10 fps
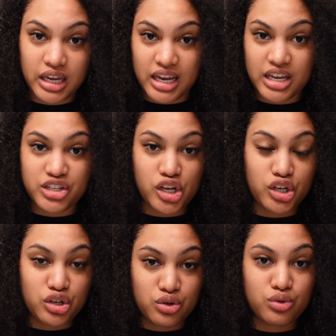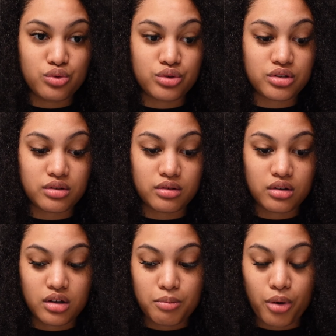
is use